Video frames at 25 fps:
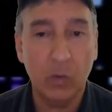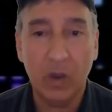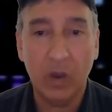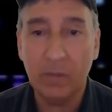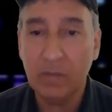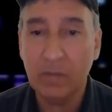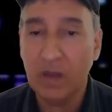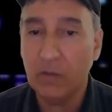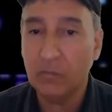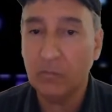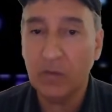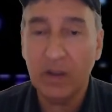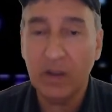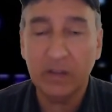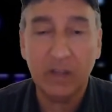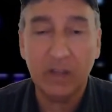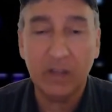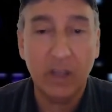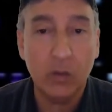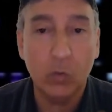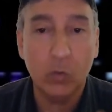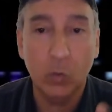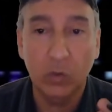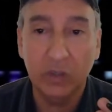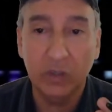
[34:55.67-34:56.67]
As a matter of fact, I
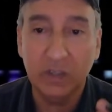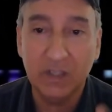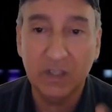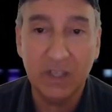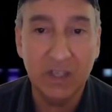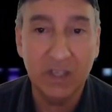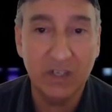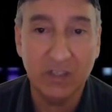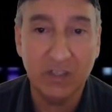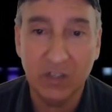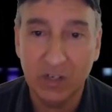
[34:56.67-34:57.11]
call it the His